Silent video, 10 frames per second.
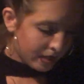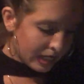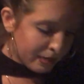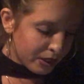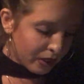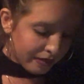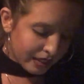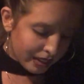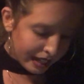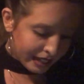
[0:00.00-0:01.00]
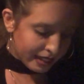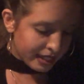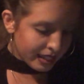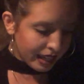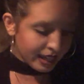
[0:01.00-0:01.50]
Doesn't mean you don't have to like
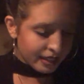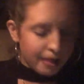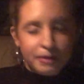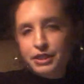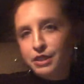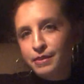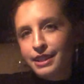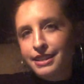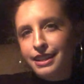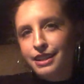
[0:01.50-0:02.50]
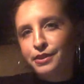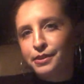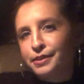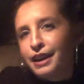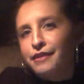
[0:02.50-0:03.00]
dislike them. It just means that you
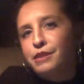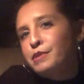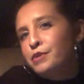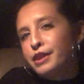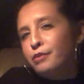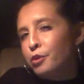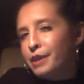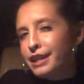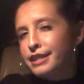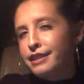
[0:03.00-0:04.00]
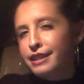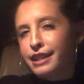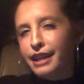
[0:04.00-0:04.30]
don't have to be with them romantically.